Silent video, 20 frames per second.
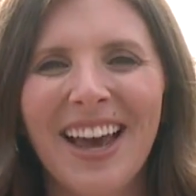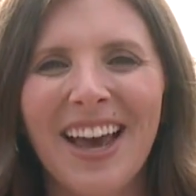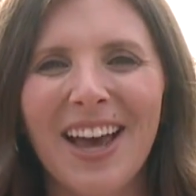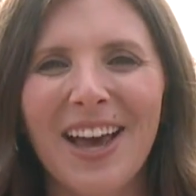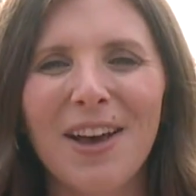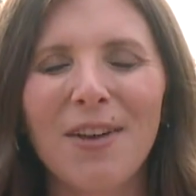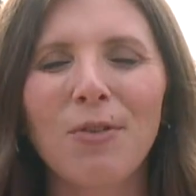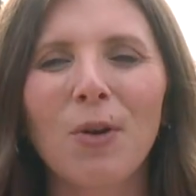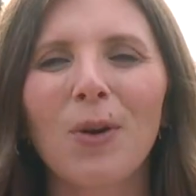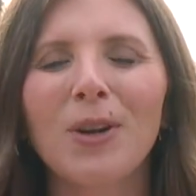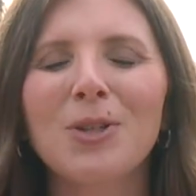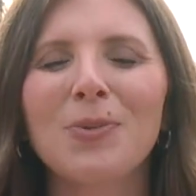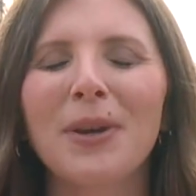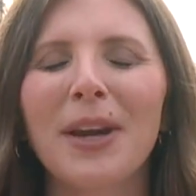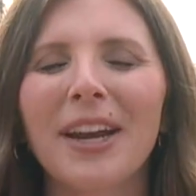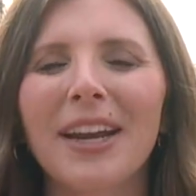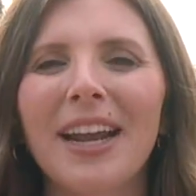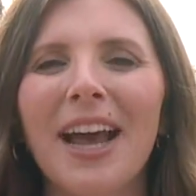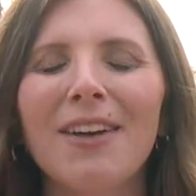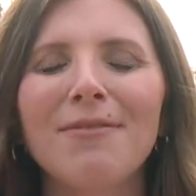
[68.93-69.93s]
Uh, of course,
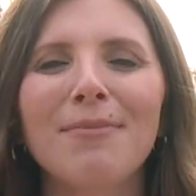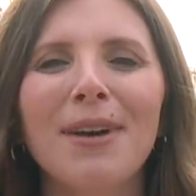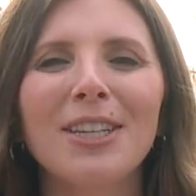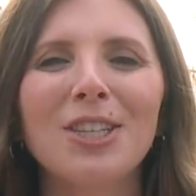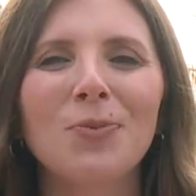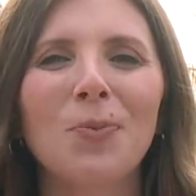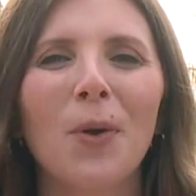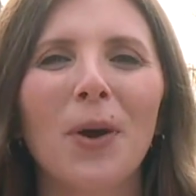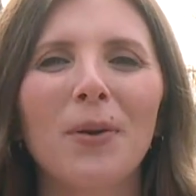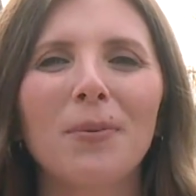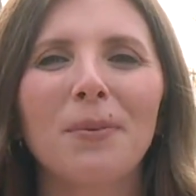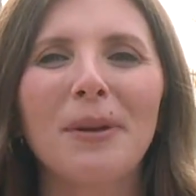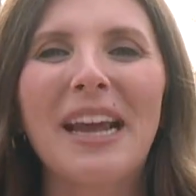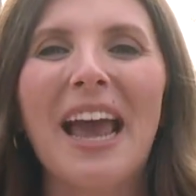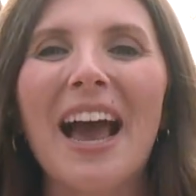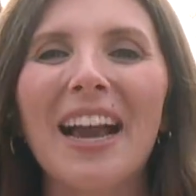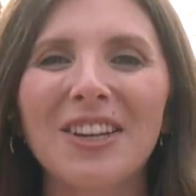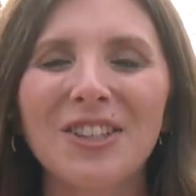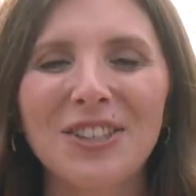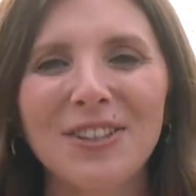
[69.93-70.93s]
we are going to have much more
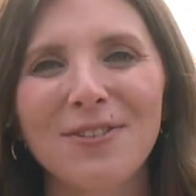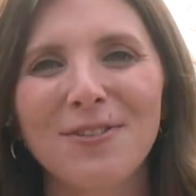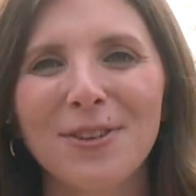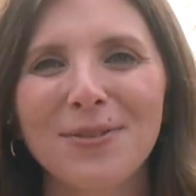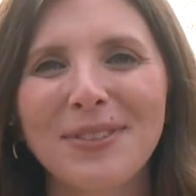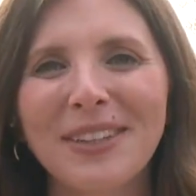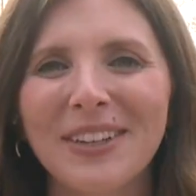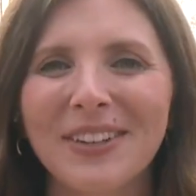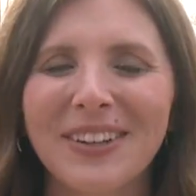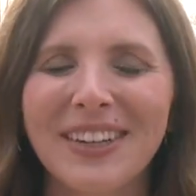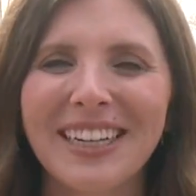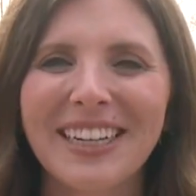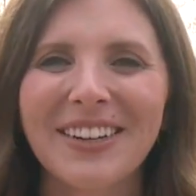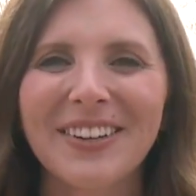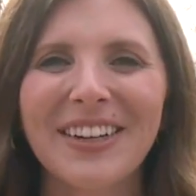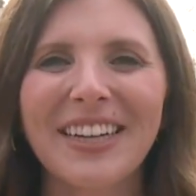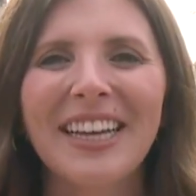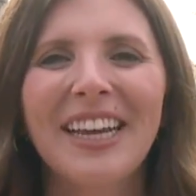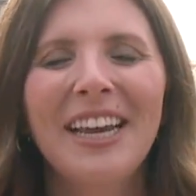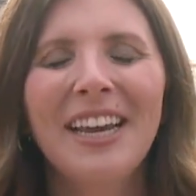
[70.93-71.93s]
reaction from here at
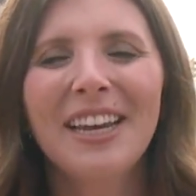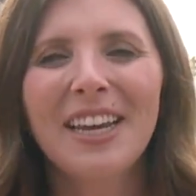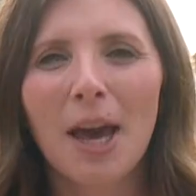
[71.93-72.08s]
Erie